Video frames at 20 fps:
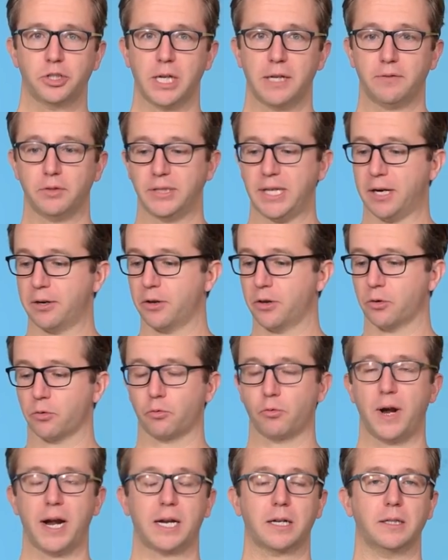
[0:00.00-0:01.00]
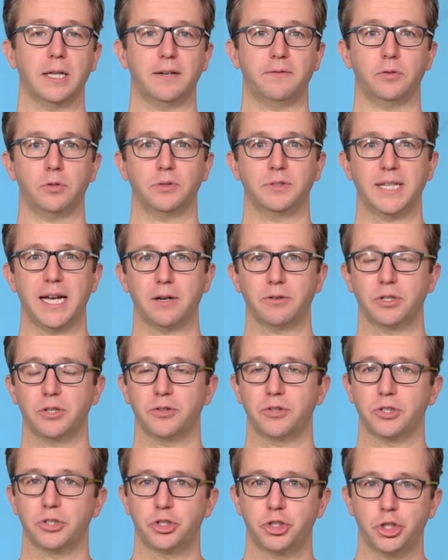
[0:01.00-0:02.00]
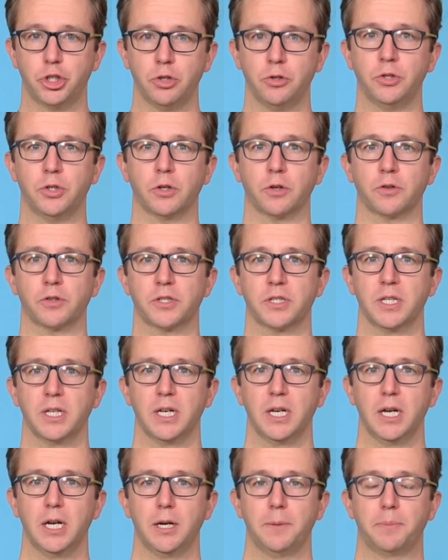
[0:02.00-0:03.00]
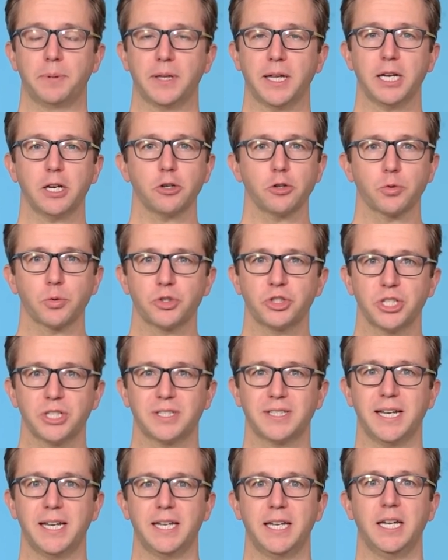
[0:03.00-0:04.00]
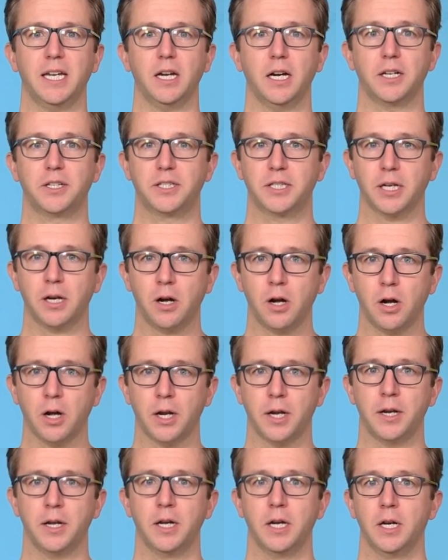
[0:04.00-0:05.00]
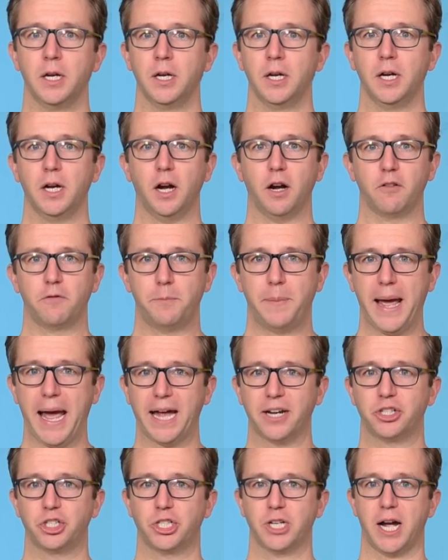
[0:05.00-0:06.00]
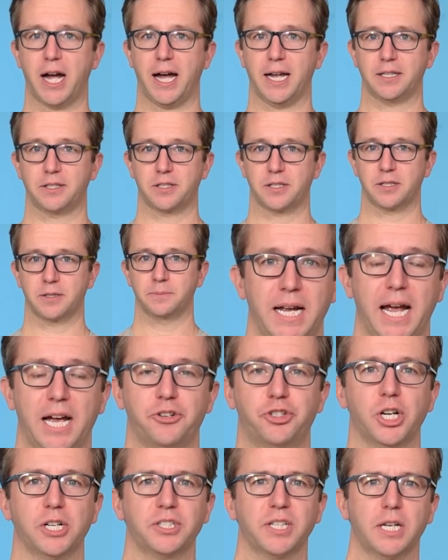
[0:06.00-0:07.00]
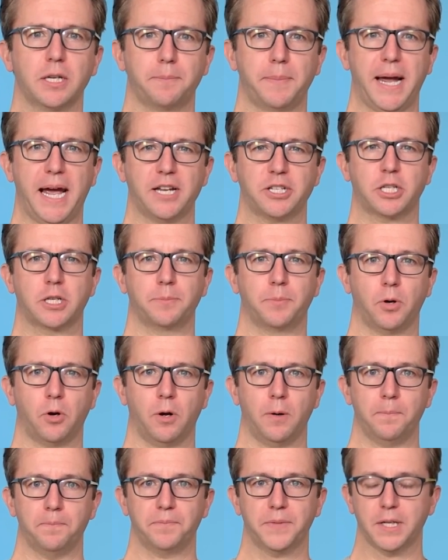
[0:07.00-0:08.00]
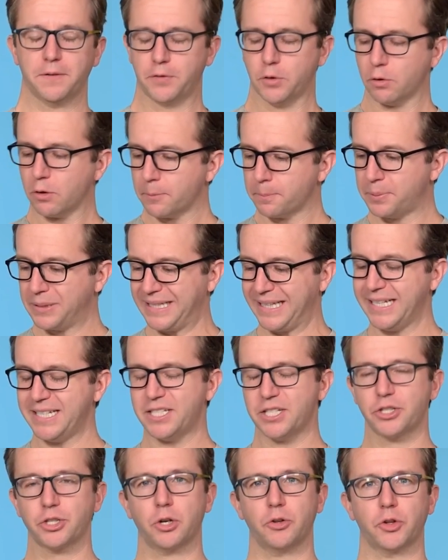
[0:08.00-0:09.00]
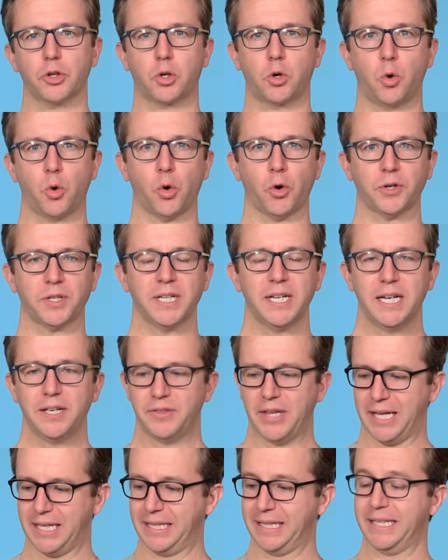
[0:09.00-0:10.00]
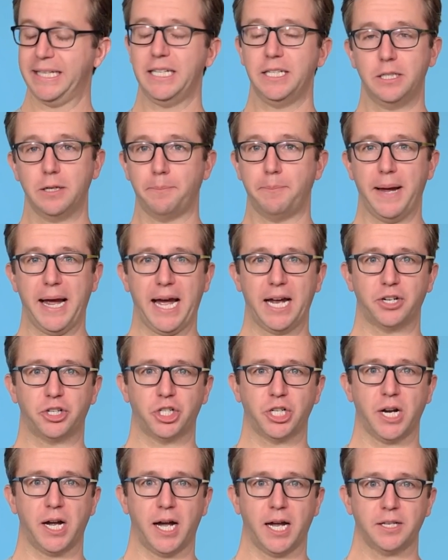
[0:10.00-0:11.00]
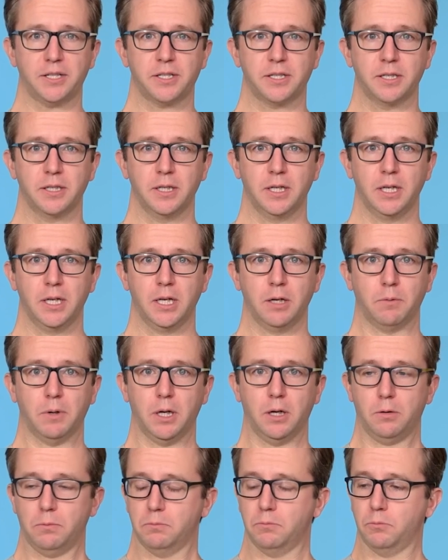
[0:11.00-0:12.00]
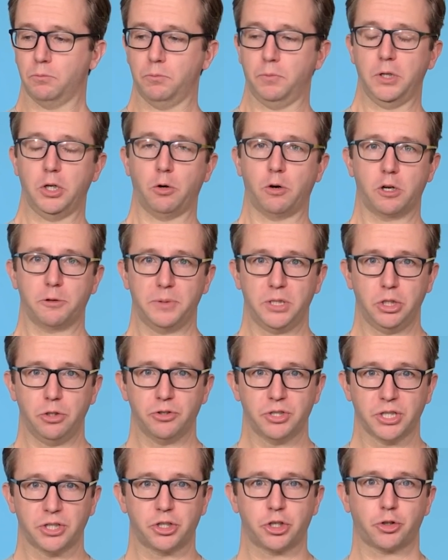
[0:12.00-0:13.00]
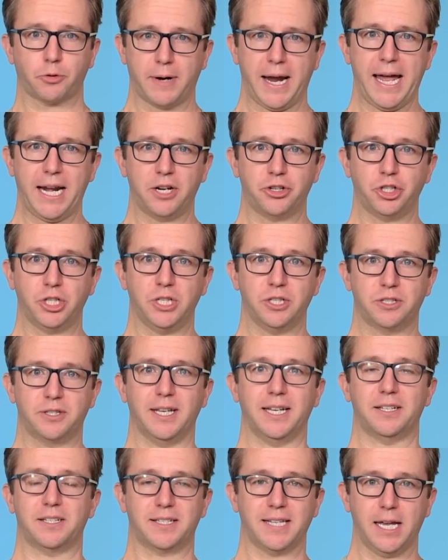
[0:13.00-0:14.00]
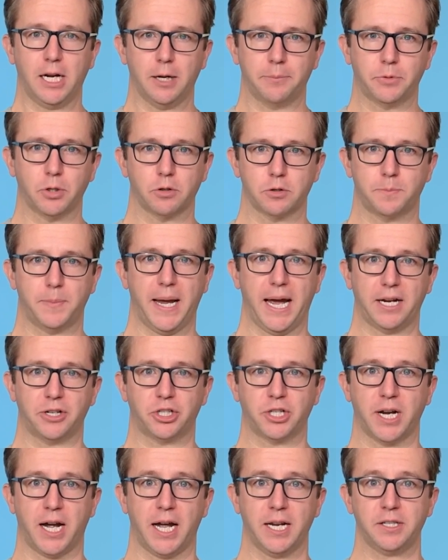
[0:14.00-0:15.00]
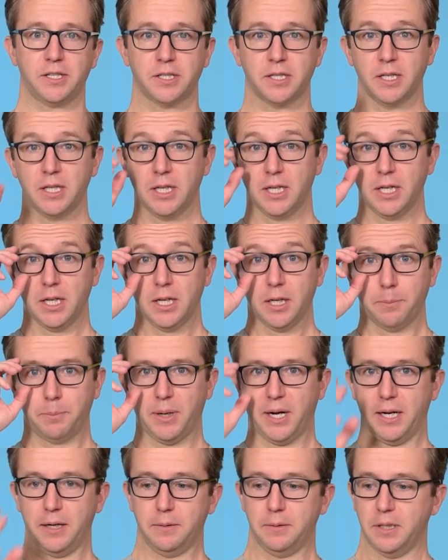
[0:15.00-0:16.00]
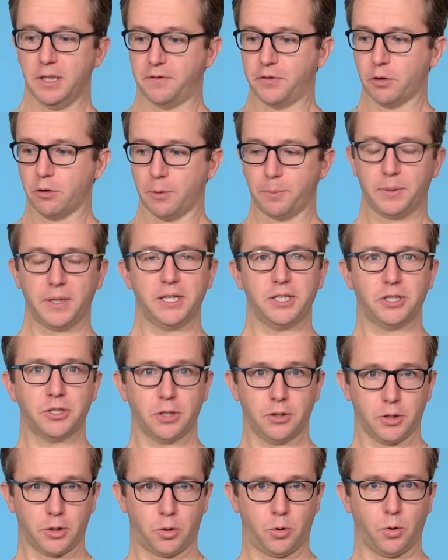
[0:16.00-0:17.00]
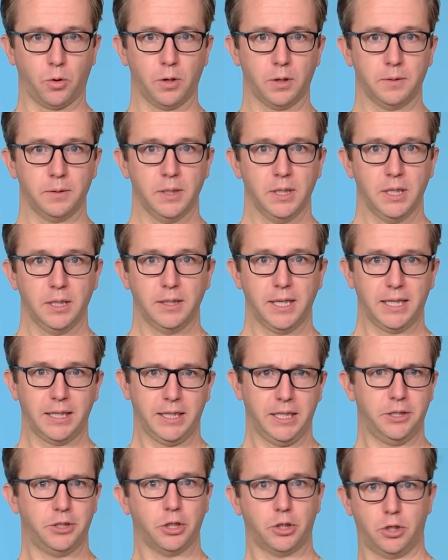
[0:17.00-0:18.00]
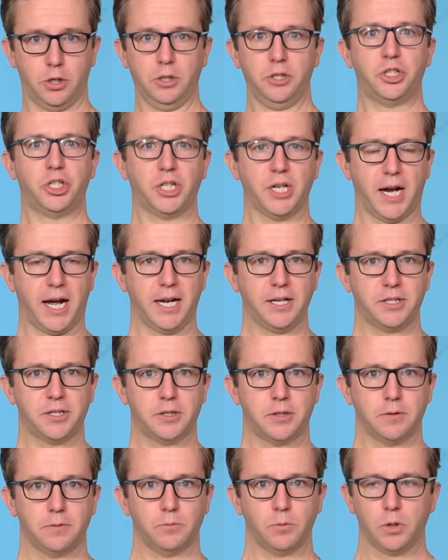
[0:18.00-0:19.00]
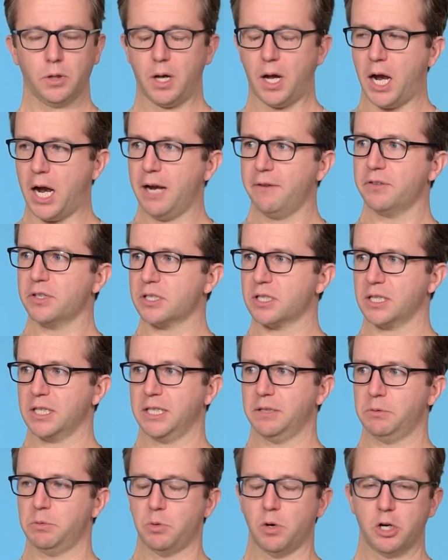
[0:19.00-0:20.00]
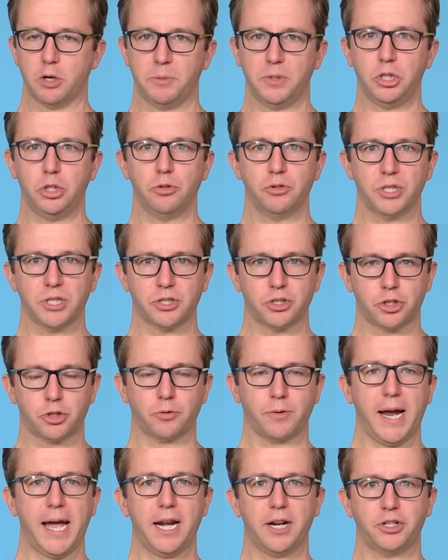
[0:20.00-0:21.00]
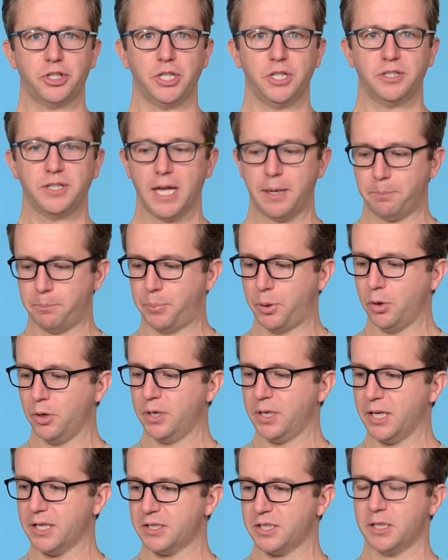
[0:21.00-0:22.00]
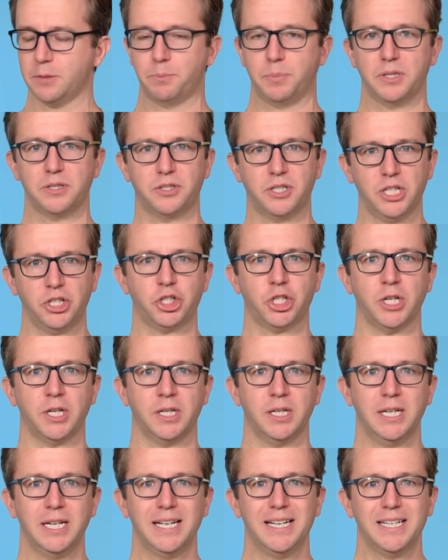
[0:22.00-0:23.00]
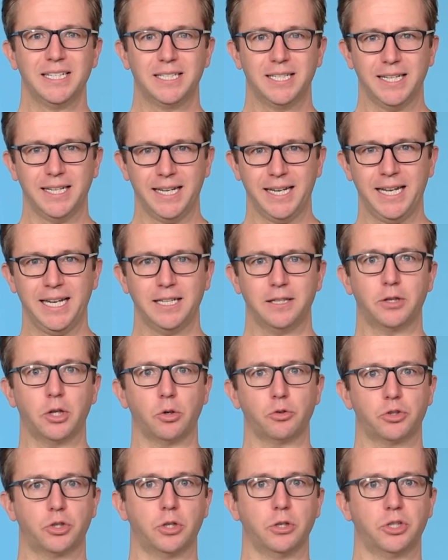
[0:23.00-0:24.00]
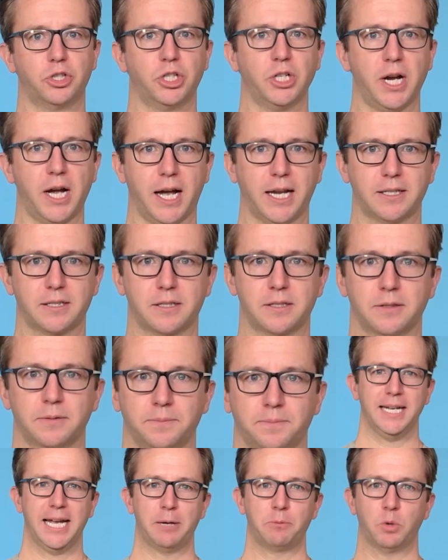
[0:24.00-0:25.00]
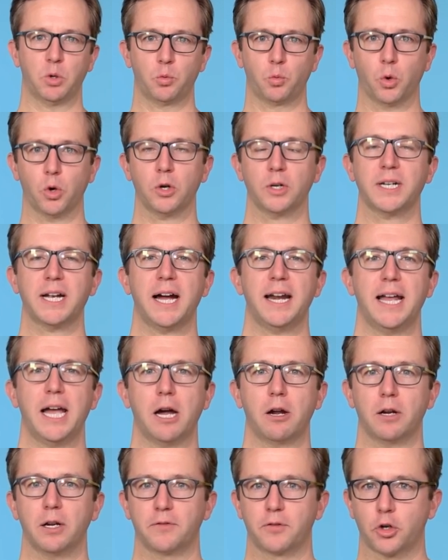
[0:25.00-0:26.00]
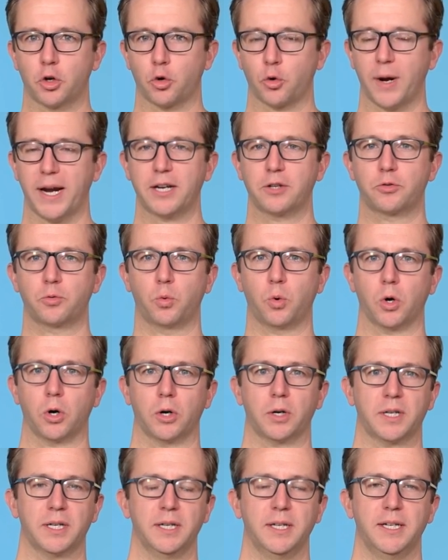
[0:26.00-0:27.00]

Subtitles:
level, down to the rec level, down to the juniors, players were just taking a ton of bad shots. And just like basketball, if there are places on the court that lead to bad shots, well, we don't wanna be using strategies that set up those bad shots. But if there are places on the court that lead to good shots, well, obviously we want to be using strategies that put us in position to hit those good shots. And when word got out of Craig's work,